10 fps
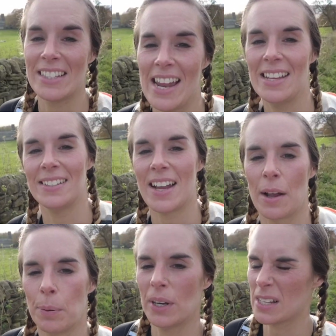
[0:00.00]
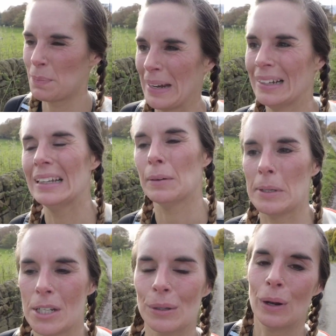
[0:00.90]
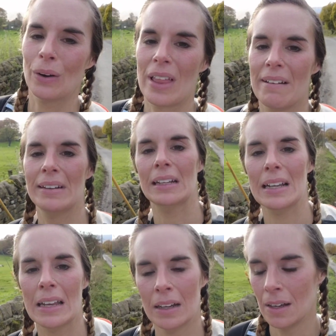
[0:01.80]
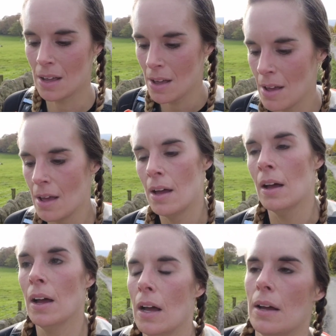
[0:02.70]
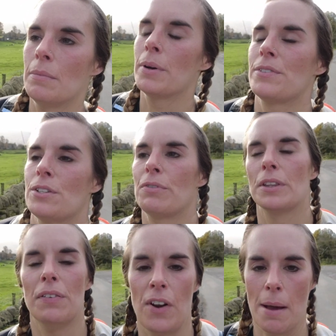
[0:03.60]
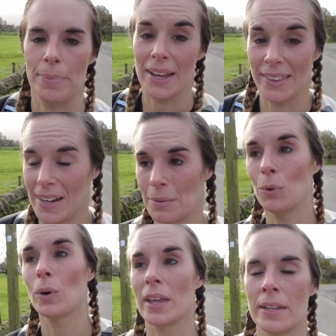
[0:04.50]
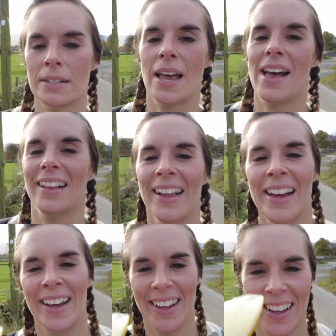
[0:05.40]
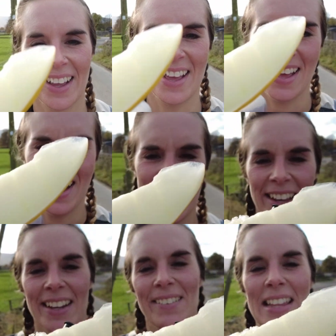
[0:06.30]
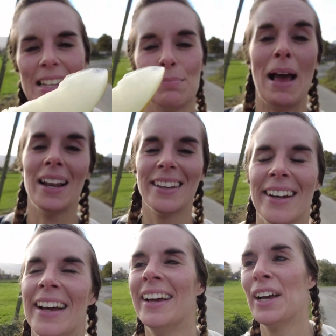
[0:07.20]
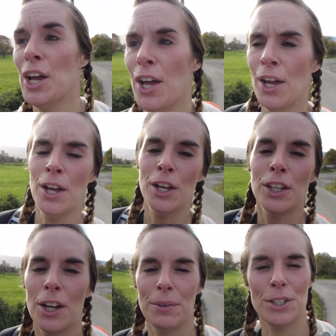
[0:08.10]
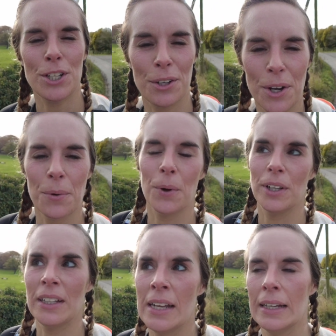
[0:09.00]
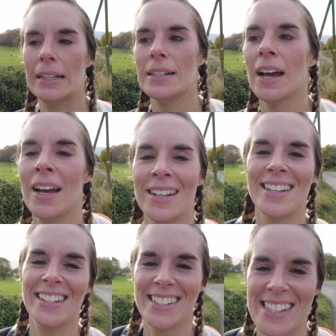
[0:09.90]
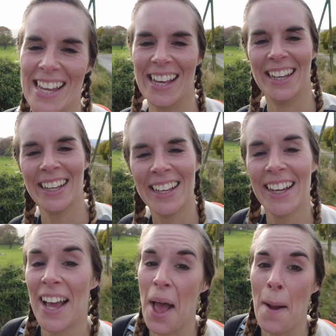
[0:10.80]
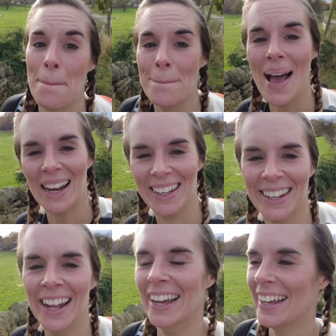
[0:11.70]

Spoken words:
was an ace checkpoint. I spent a little bit too long there, really. But I've just run the flat bit and then I'm walking this hill. Gonna eat this melon. You know when you don't know what you need until you see it? Melon.